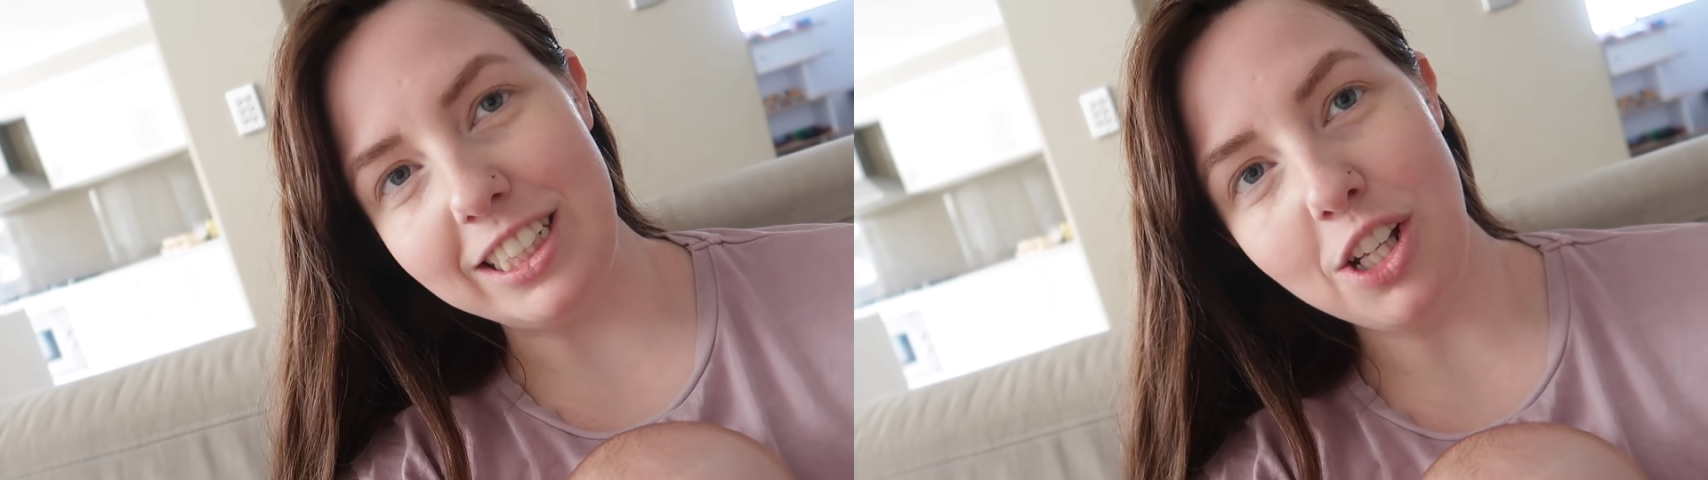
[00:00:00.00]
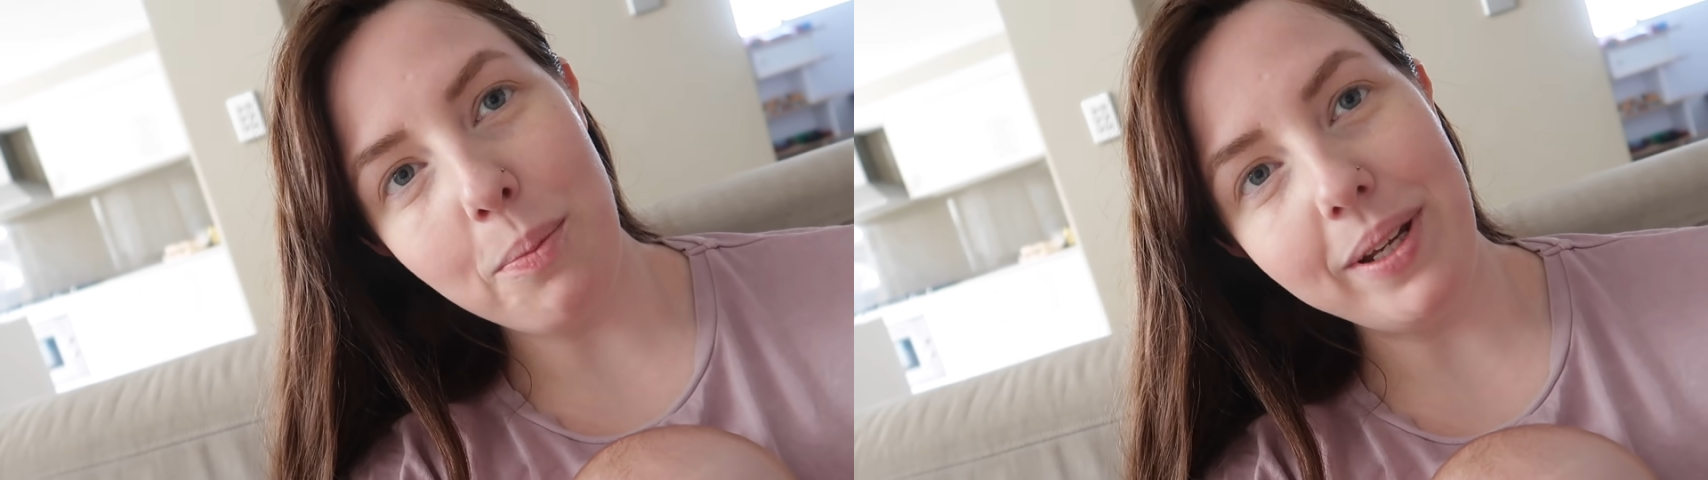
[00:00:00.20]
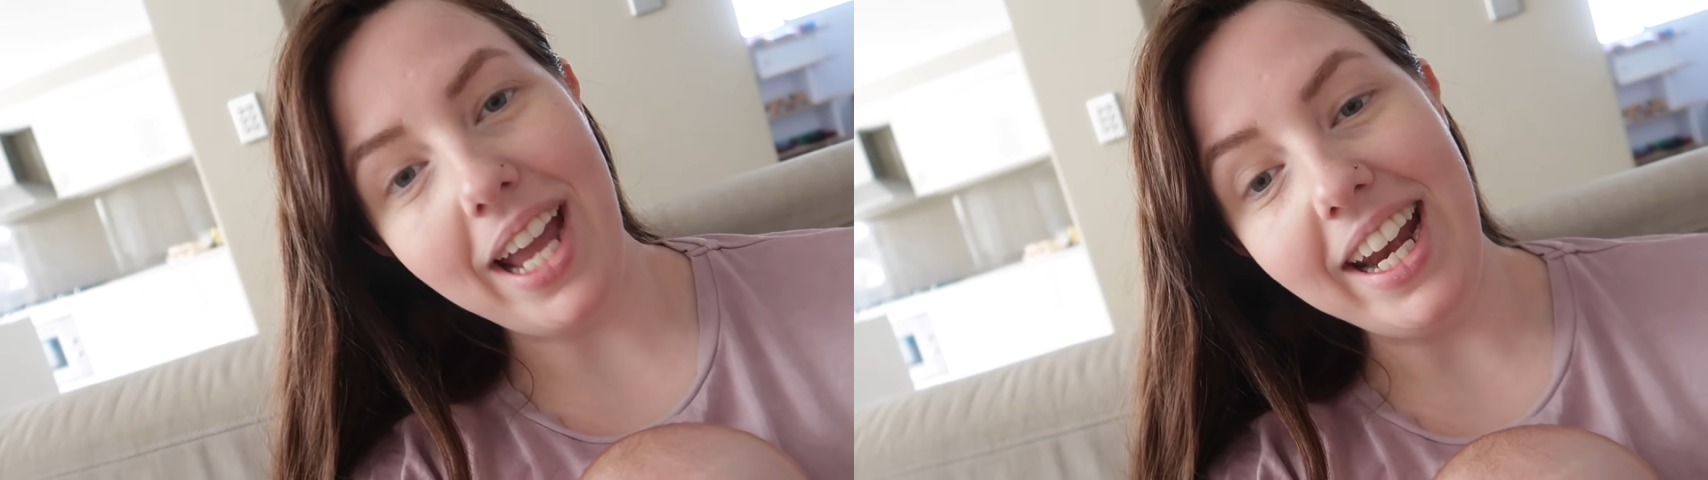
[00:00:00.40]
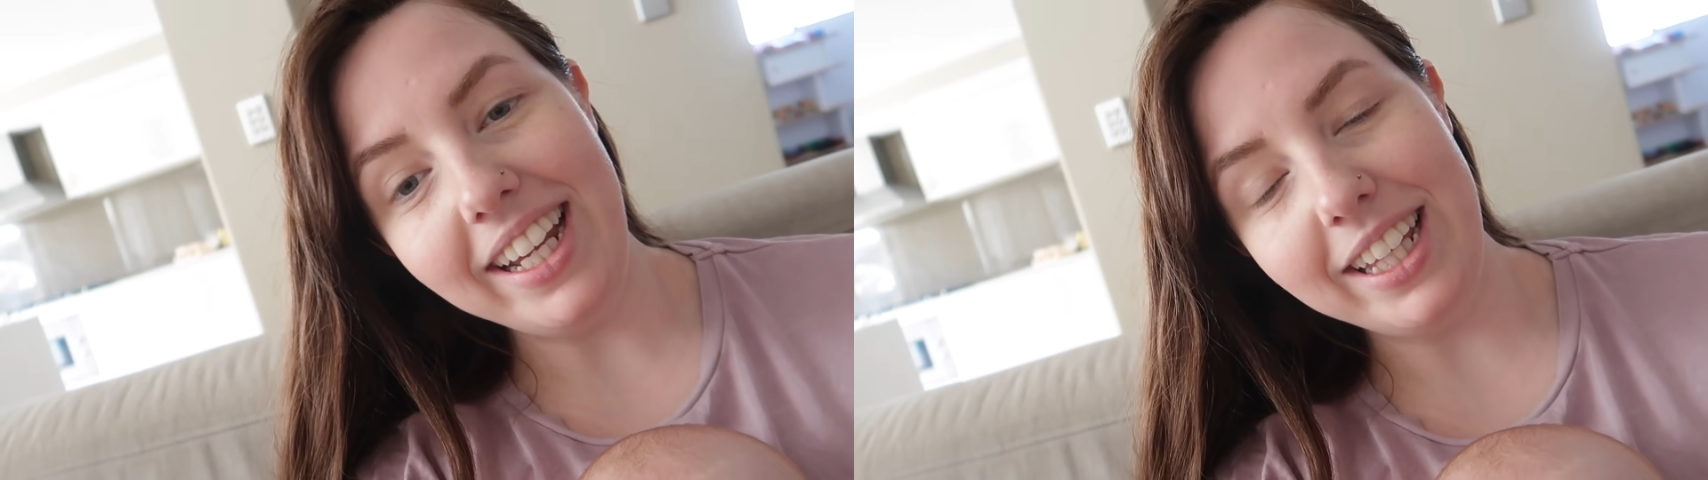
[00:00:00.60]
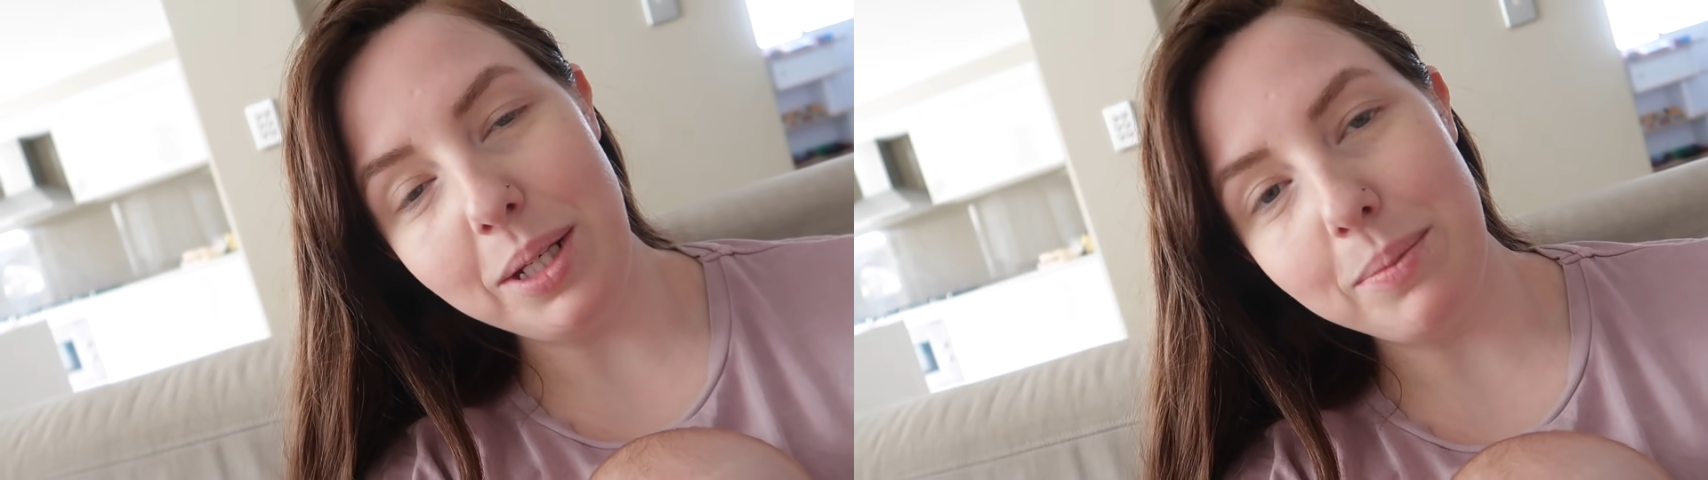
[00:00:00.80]
Sloppy
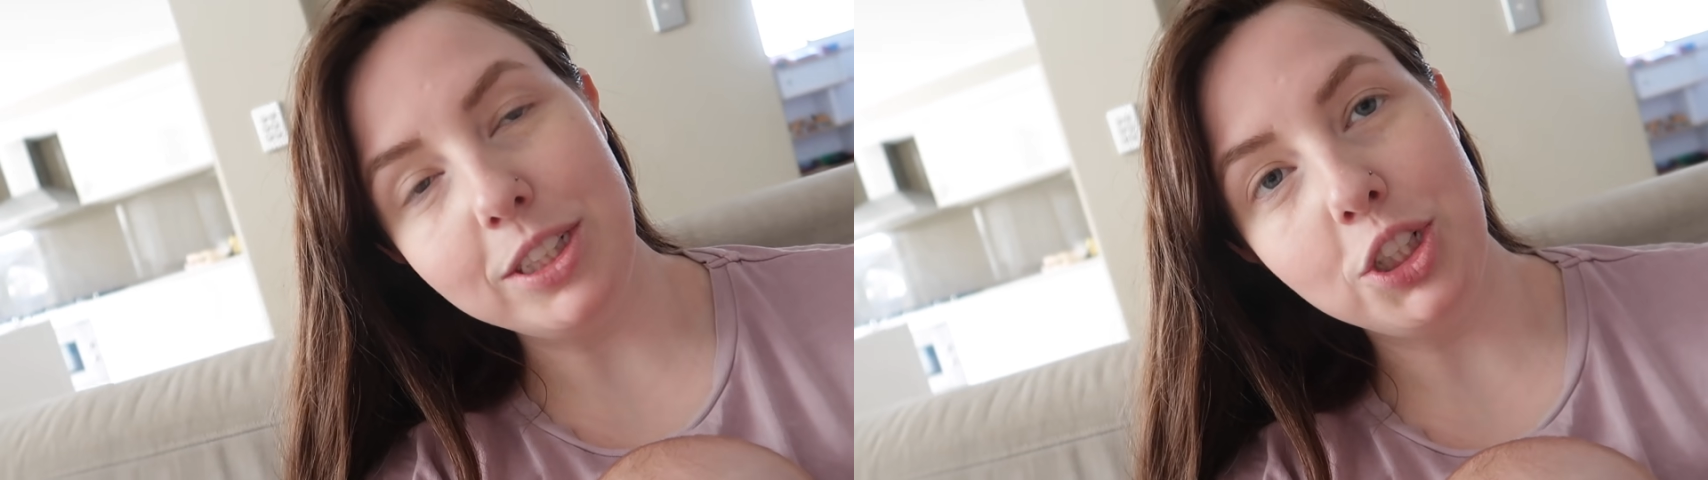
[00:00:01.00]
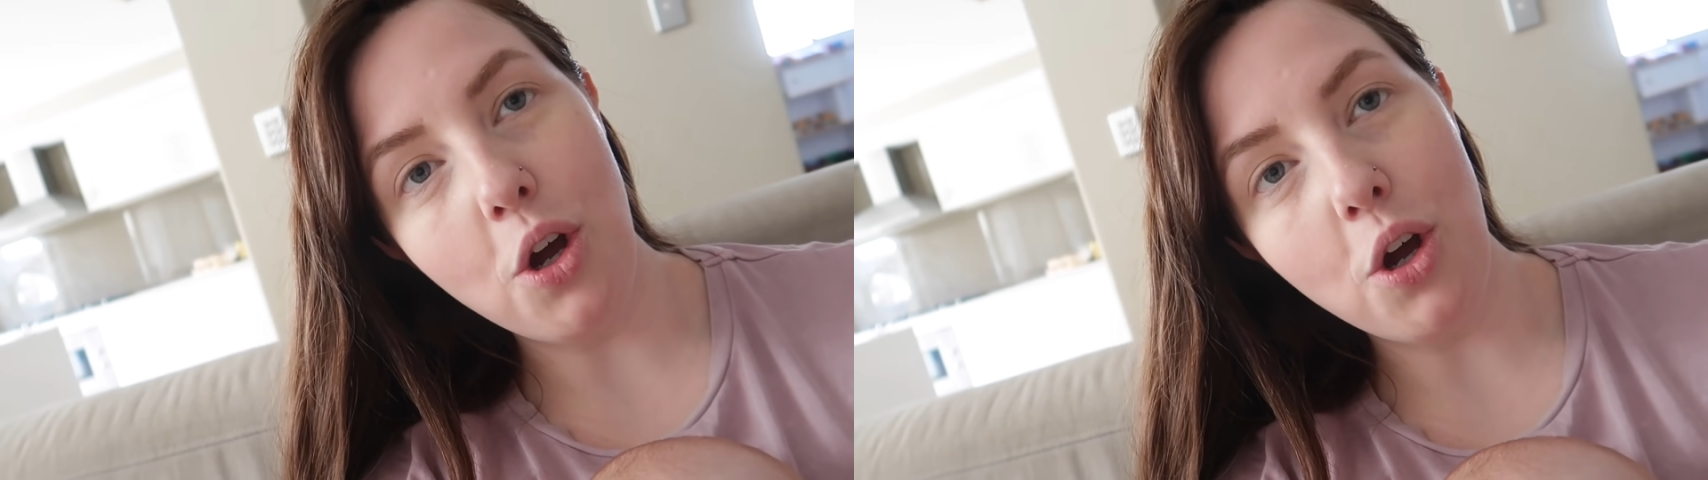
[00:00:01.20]
anything but Joe?